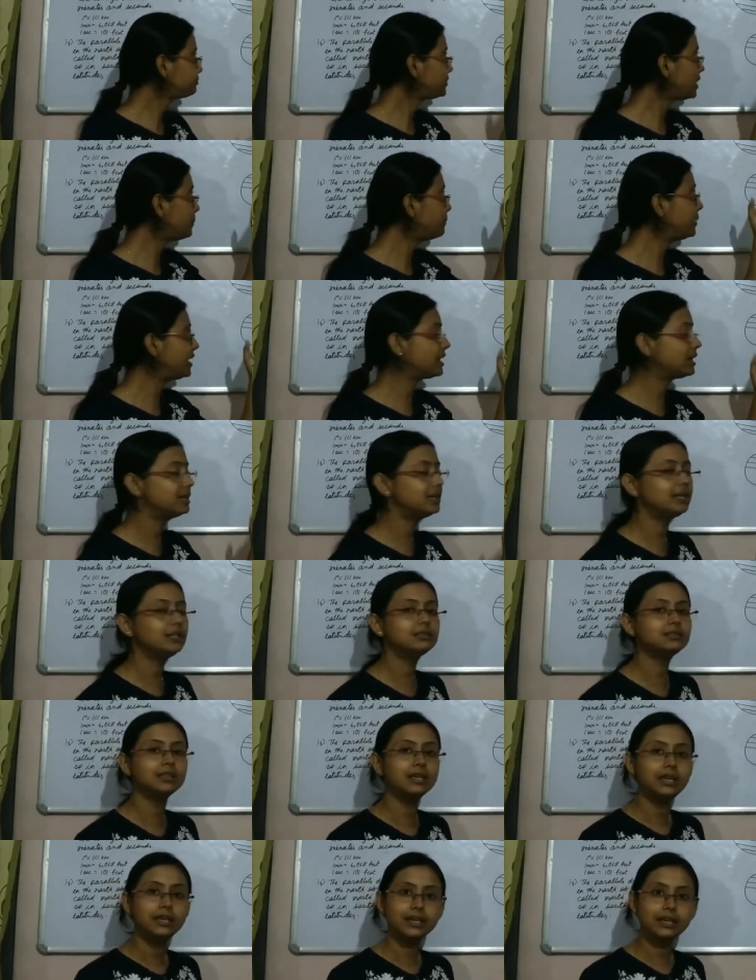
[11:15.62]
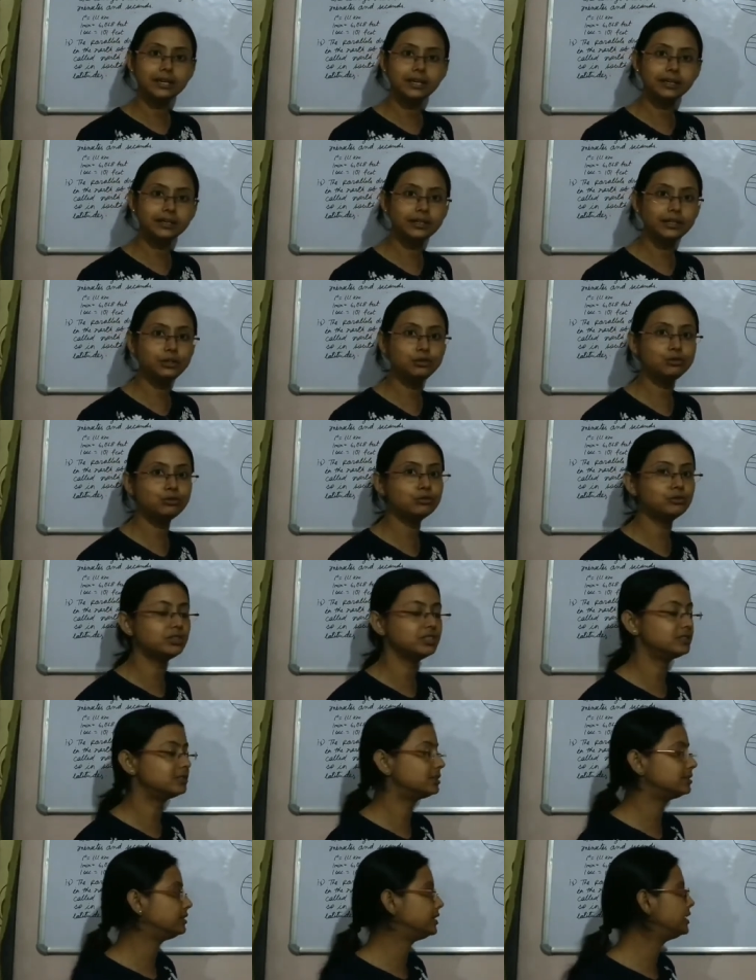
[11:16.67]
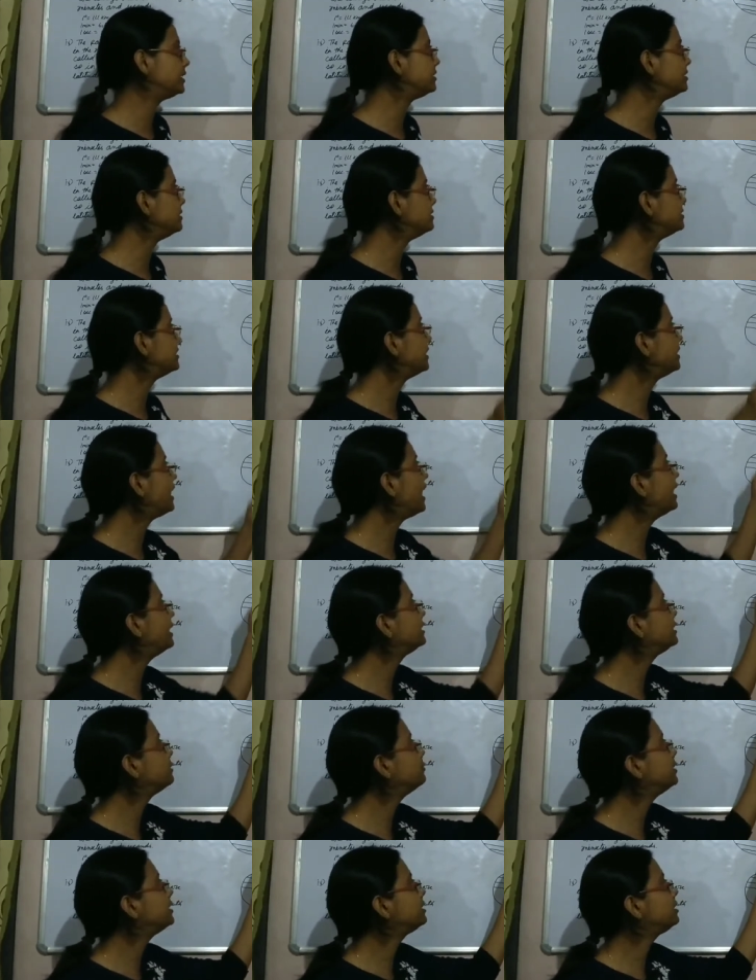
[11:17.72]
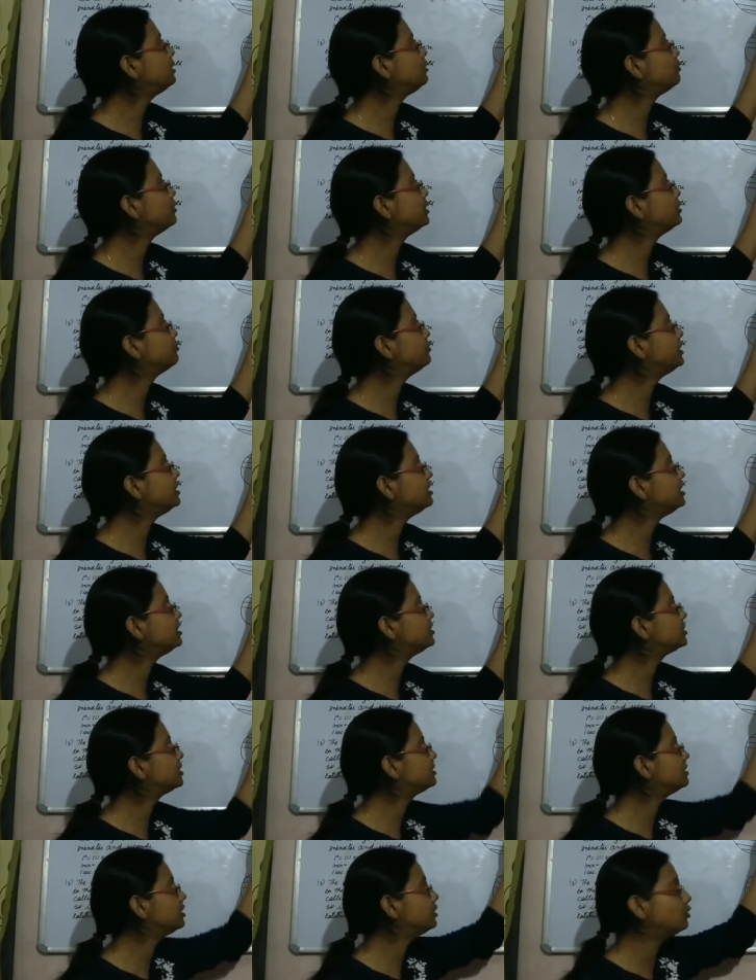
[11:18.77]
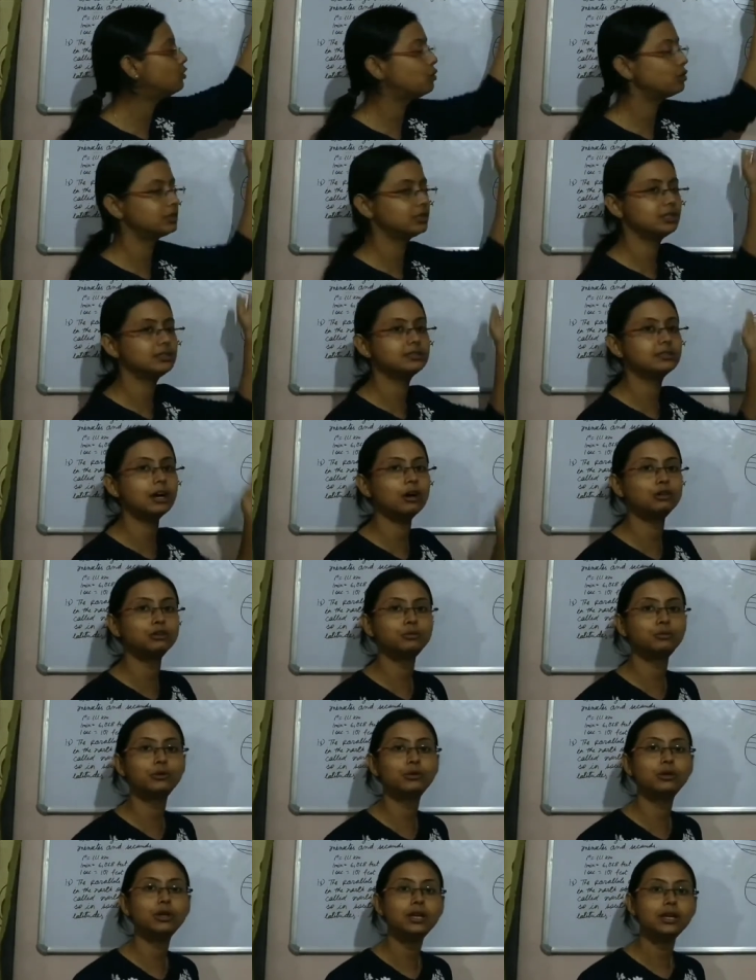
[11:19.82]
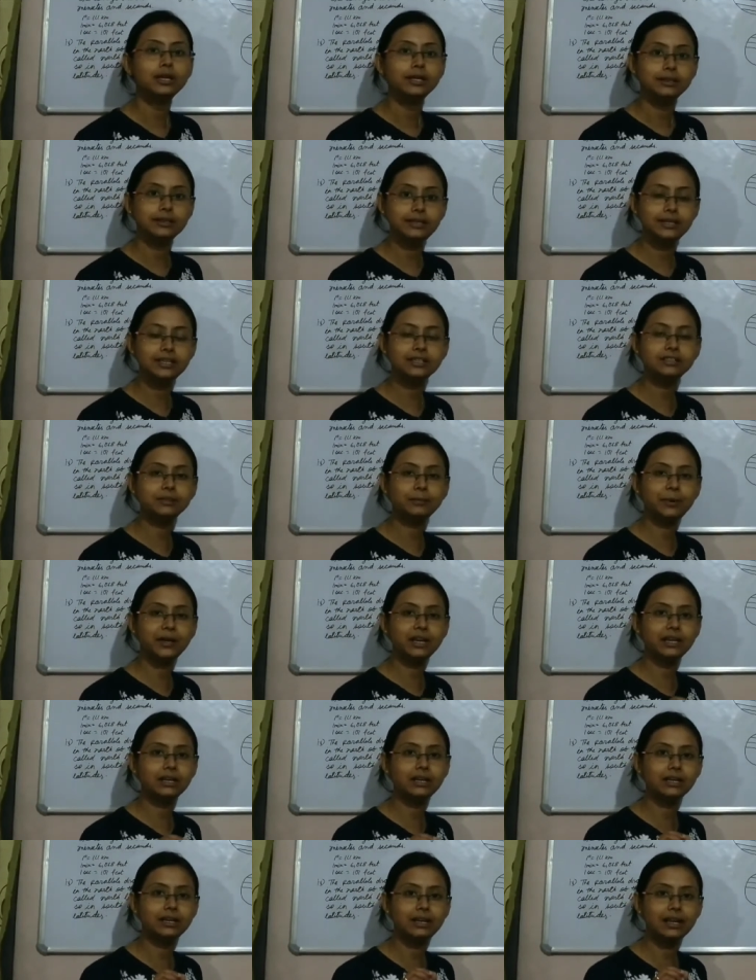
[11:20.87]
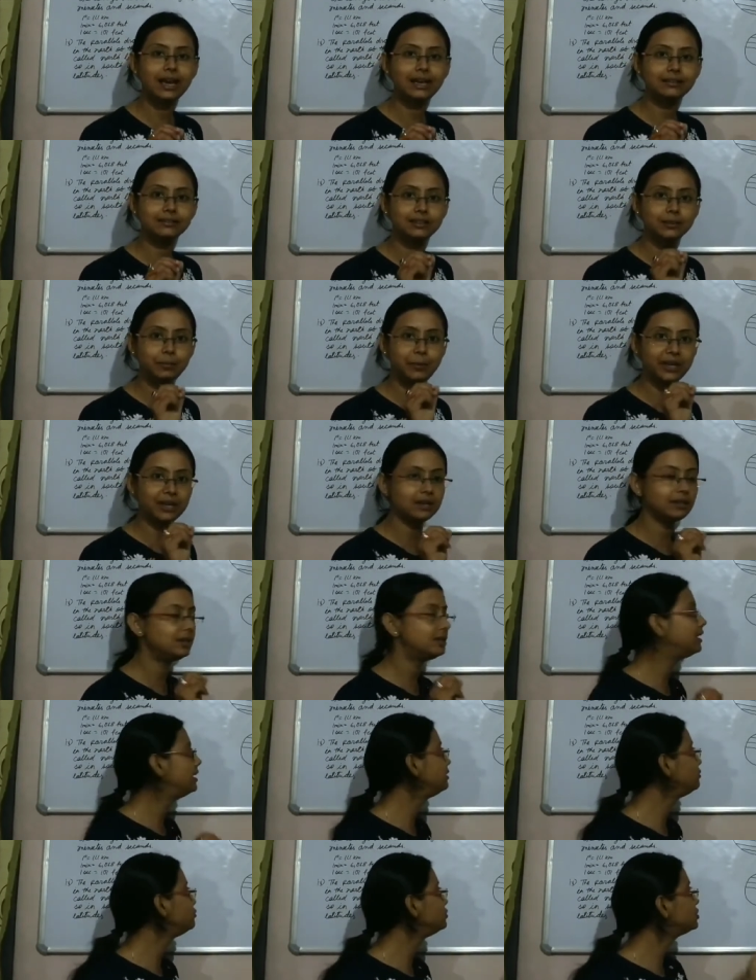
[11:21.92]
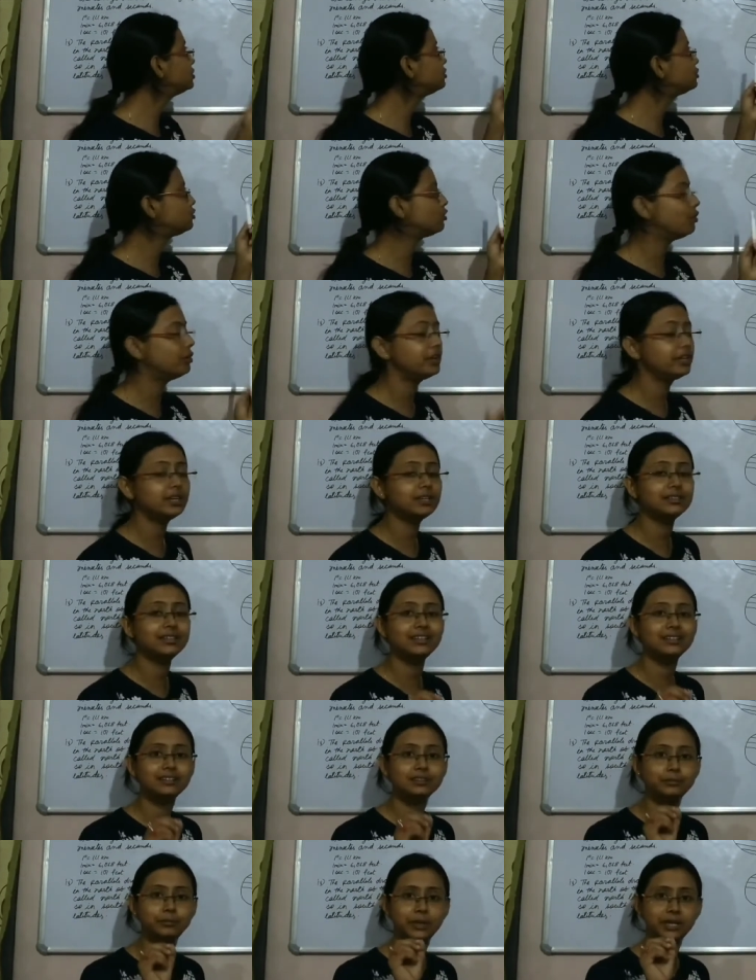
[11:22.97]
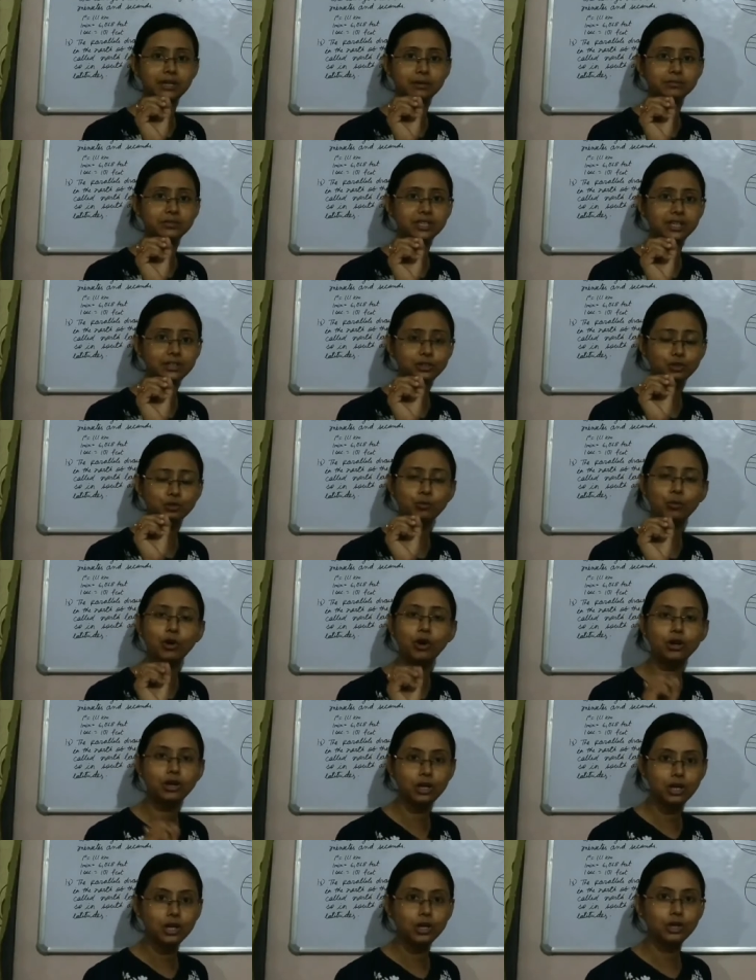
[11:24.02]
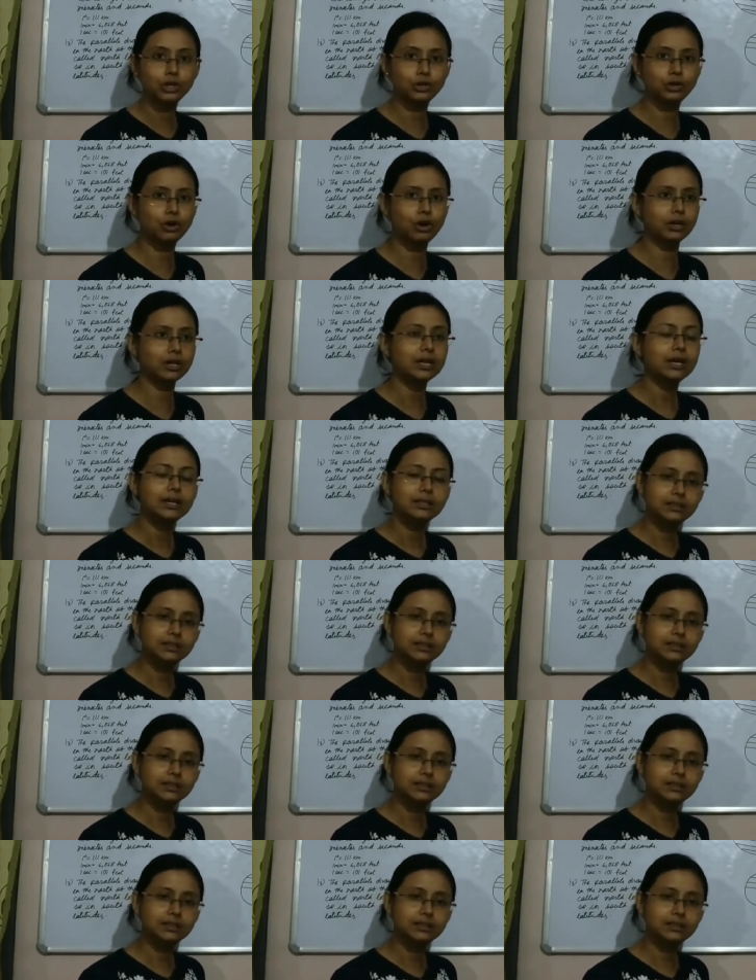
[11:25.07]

parallels continue to decrease, and ultimately when we reach at the north and south pole, these parallel lines, the parallel line which is drawn here, that is becomes a small dot.